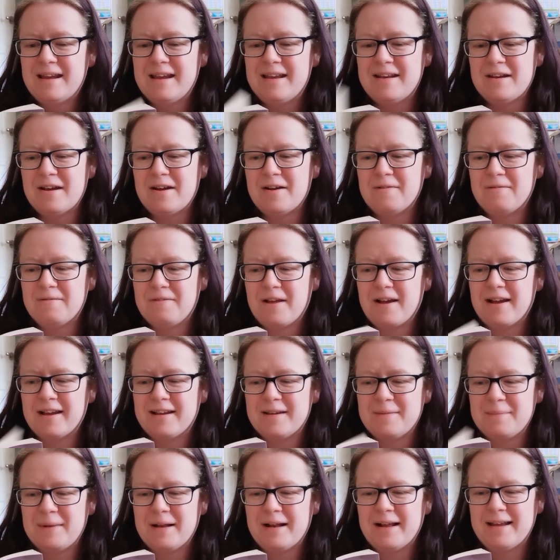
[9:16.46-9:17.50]
enough that I
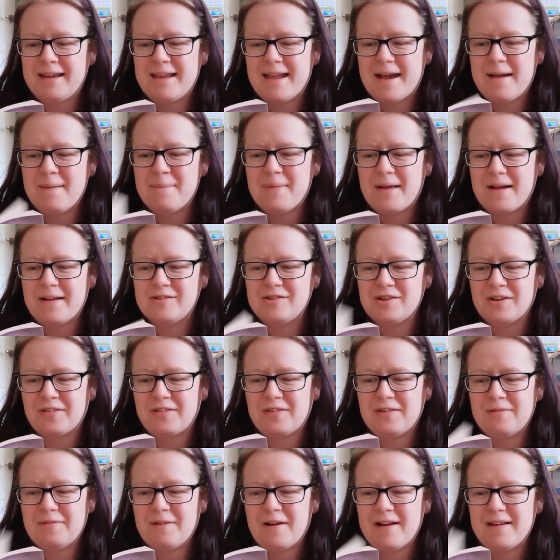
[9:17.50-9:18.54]
can be like, yeah, that
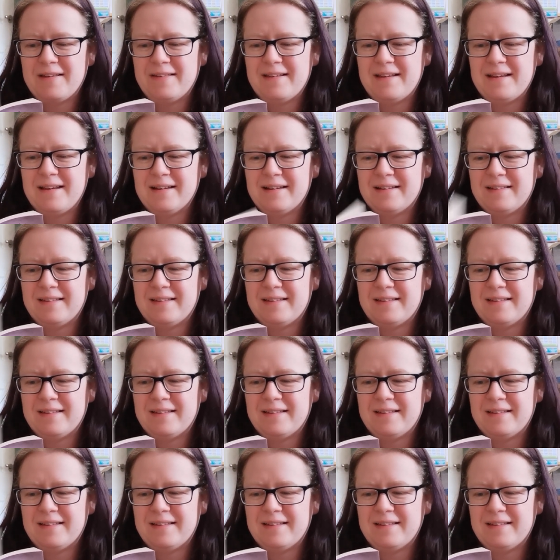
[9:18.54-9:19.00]
justifies it,